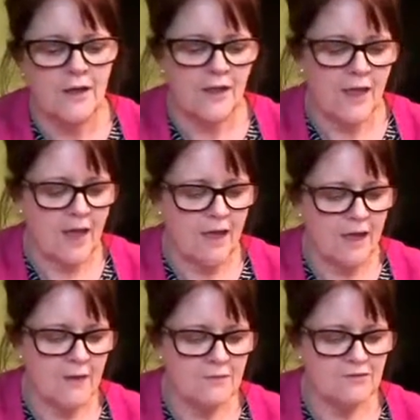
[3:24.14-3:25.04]
yeah,
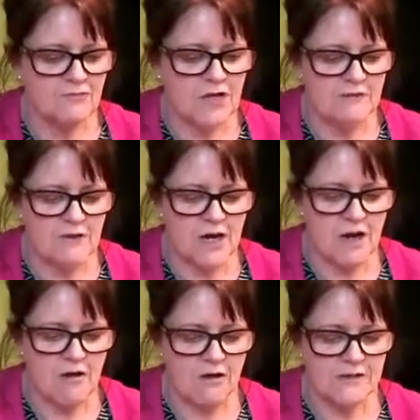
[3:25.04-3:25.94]
it was really, really
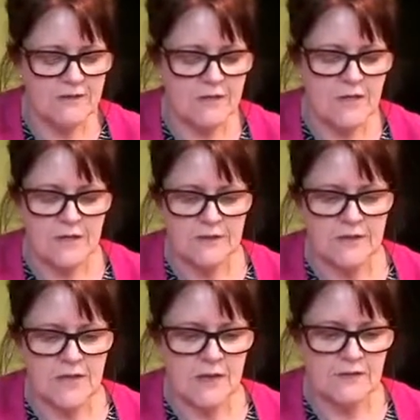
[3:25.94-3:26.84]
nice.
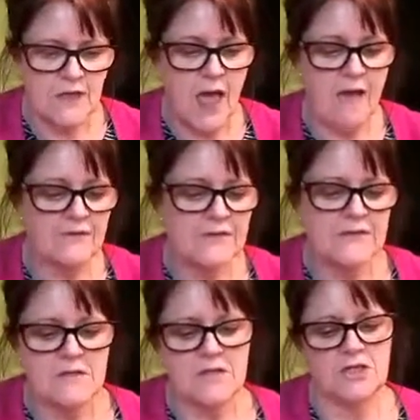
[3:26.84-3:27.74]
Something else, I haven't
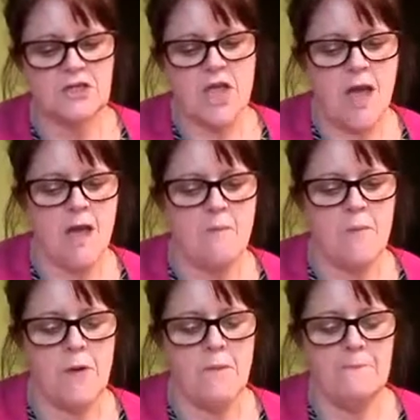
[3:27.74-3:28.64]
done this yet,
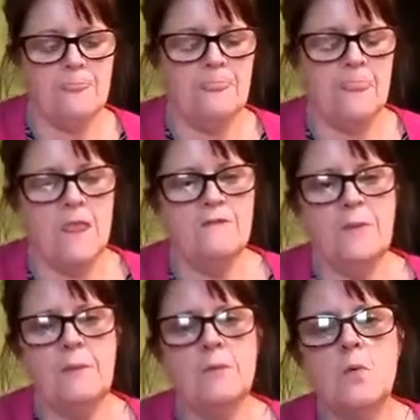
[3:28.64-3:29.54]
but if
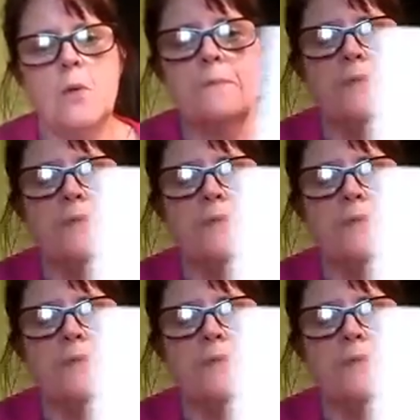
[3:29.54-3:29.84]
people want